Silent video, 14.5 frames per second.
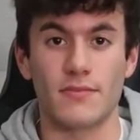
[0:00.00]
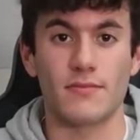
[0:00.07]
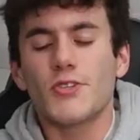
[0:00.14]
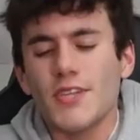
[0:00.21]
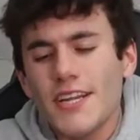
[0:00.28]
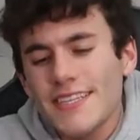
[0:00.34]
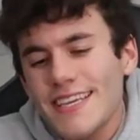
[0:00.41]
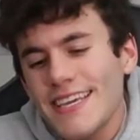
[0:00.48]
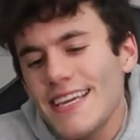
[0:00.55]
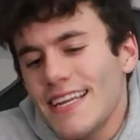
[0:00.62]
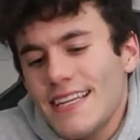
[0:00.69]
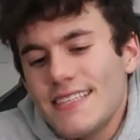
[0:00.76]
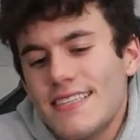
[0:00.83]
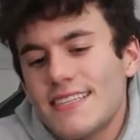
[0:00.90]
So now to
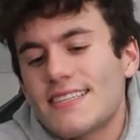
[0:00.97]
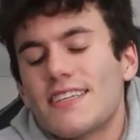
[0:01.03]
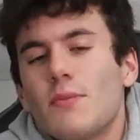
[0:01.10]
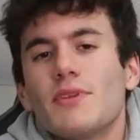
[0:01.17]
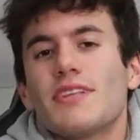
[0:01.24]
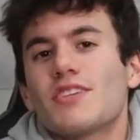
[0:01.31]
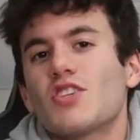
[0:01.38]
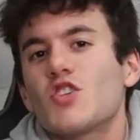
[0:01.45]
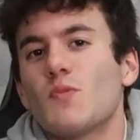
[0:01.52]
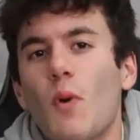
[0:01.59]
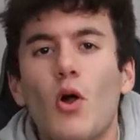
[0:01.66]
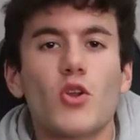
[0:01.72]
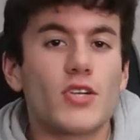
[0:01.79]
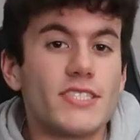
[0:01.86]
get into some of the
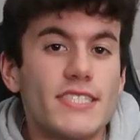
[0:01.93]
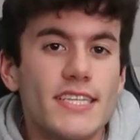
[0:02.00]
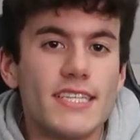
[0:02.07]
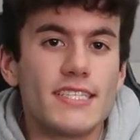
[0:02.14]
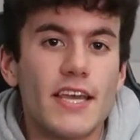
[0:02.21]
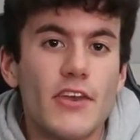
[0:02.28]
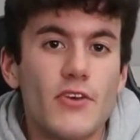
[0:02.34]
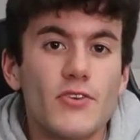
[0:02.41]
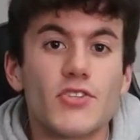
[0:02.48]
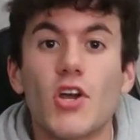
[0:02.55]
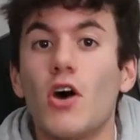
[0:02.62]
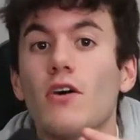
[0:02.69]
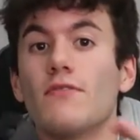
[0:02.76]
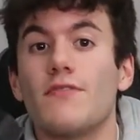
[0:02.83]
smaller details
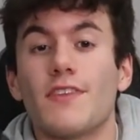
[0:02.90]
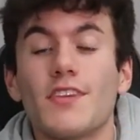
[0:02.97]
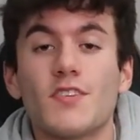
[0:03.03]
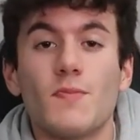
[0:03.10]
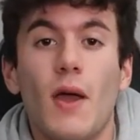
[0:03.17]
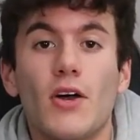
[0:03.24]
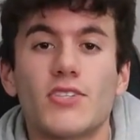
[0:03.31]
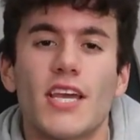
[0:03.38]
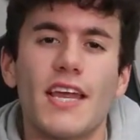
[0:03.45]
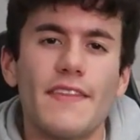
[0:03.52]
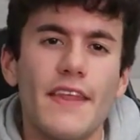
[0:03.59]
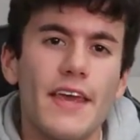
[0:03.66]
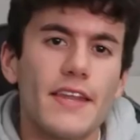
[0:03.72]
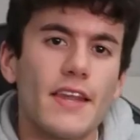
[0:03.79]
of this mouse,
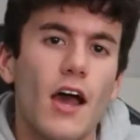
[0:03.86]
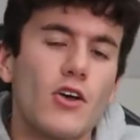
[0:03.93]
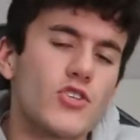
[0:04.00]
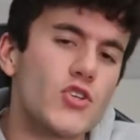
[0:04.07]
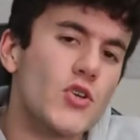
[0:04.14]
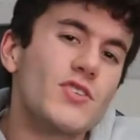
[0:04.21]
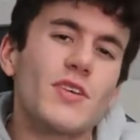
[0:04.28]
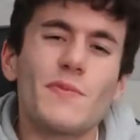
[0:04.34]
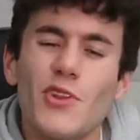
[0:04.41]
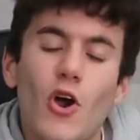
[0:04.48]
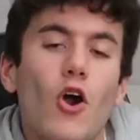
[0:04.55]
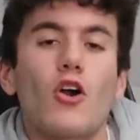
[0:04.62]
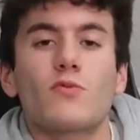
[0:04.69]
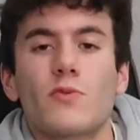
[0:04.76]
and then I'll show you some of
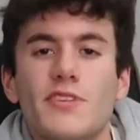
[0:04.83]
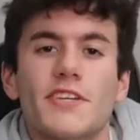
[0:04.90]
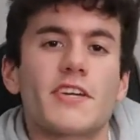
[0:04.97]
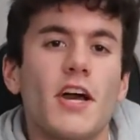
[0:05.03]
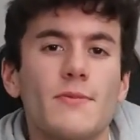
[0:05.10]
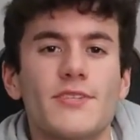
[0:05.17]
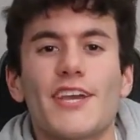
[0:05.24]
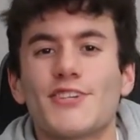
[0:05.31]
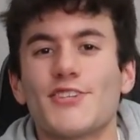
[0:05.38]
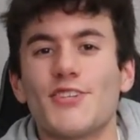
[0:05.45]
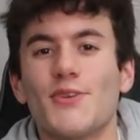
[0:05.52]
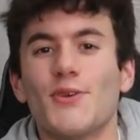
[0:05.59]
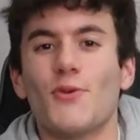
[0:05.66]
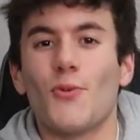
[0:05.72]
the hardware that comes
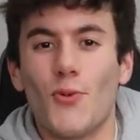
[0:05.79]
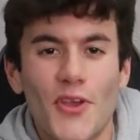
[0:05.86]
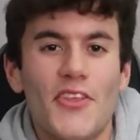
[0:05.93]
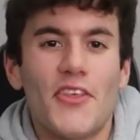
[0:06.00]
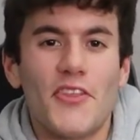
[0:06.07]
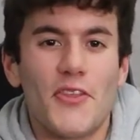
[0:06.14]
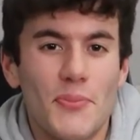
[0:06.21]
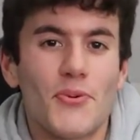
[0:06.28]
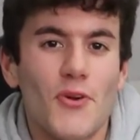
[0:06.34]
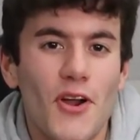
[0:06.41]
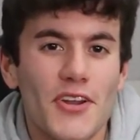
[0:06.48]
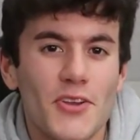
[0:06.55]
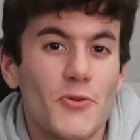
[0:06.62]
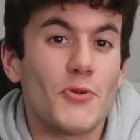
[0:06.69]
actually with the
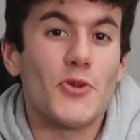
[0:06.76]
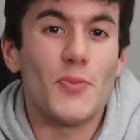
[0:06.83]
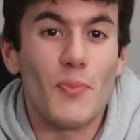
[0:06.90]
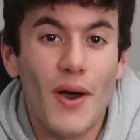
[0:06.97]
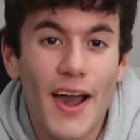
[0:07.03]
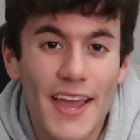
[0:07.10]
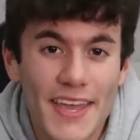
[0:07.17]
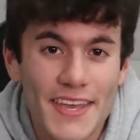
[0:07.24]
product when you buy